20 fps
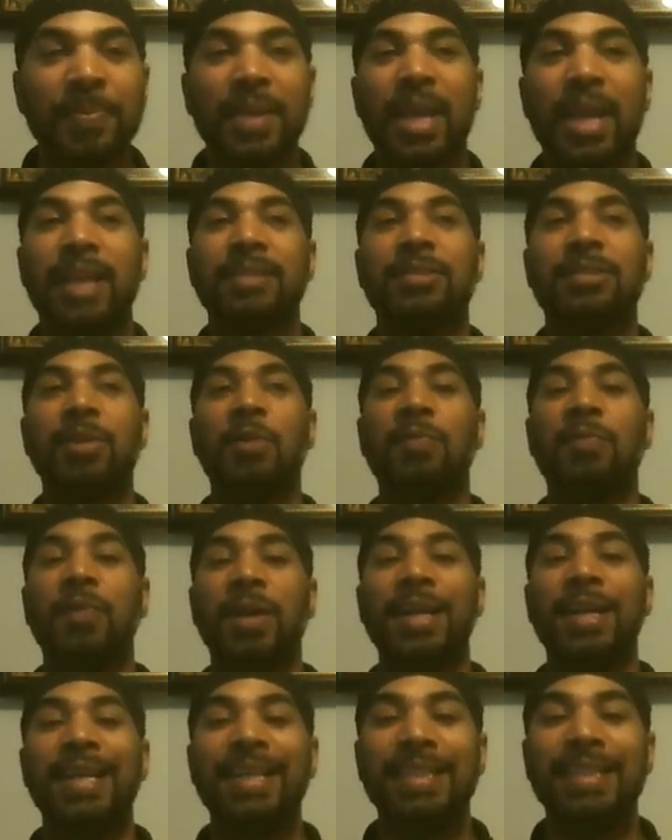And so
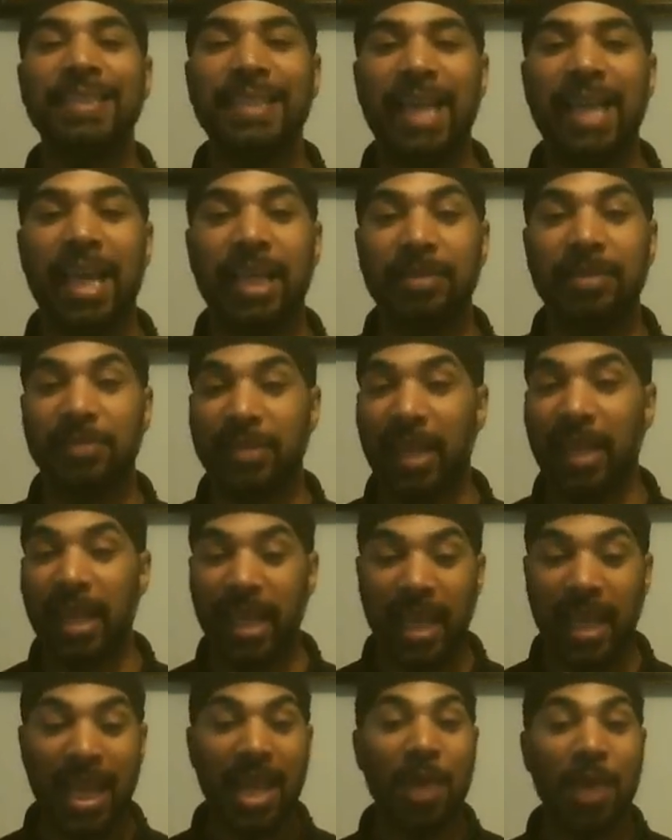for his name's
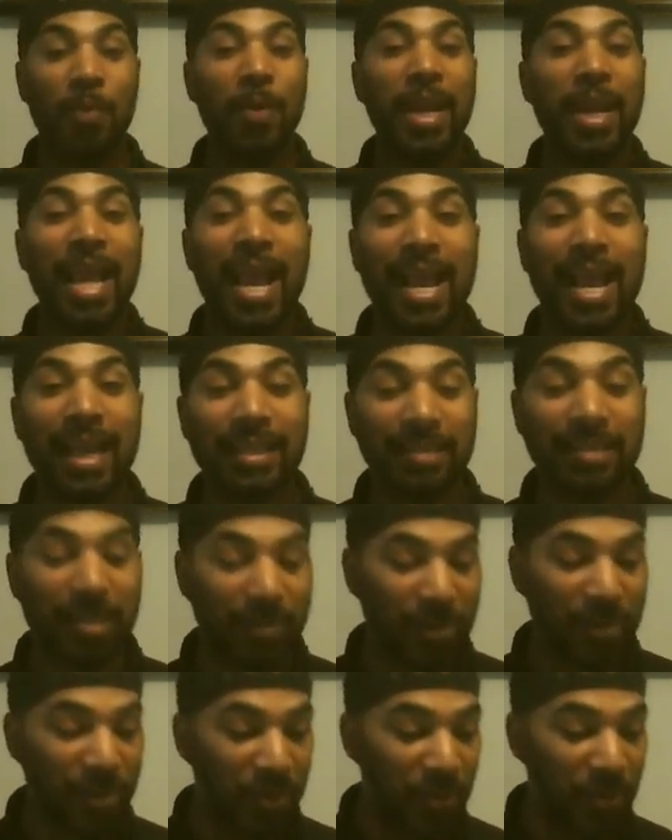sake, we ask
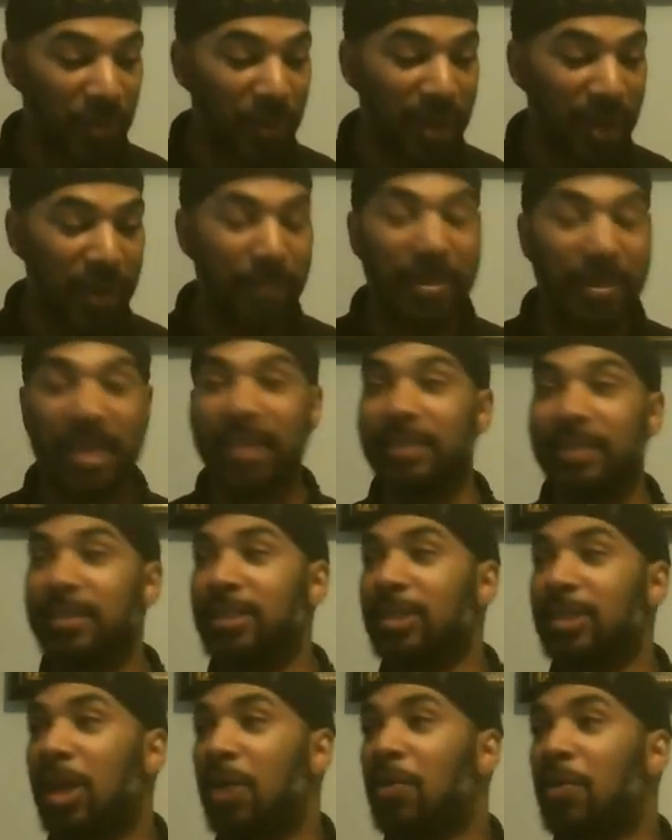him to do what? Because
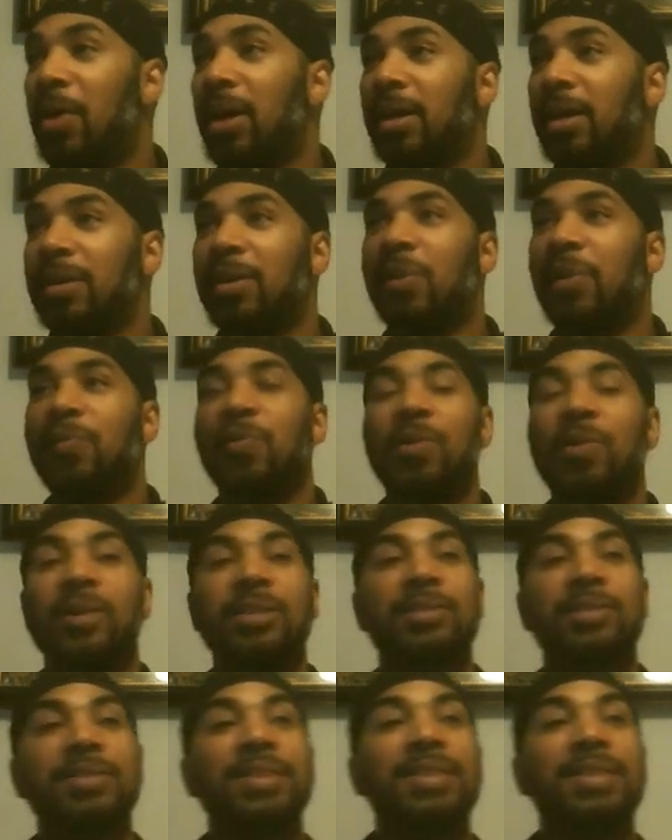he's our rock and our
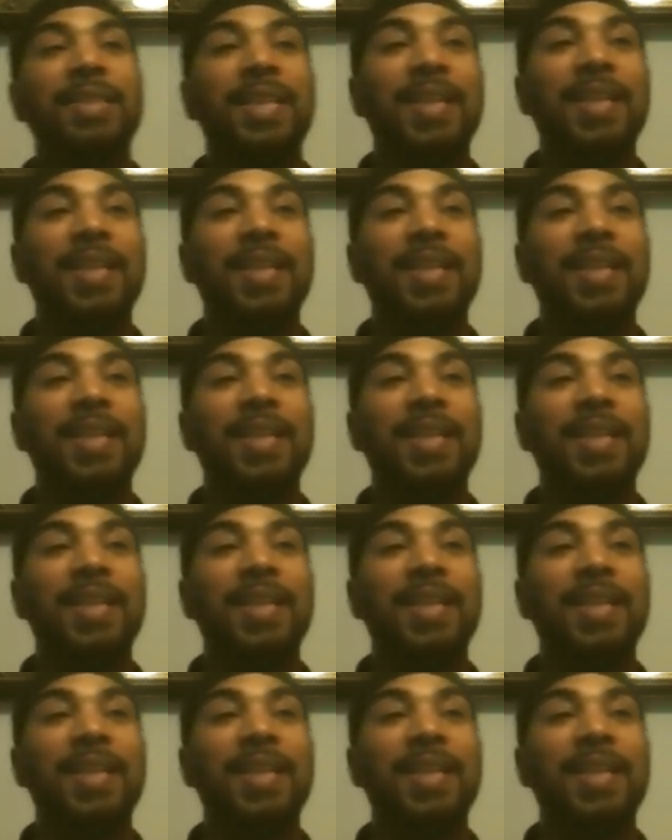fortress, to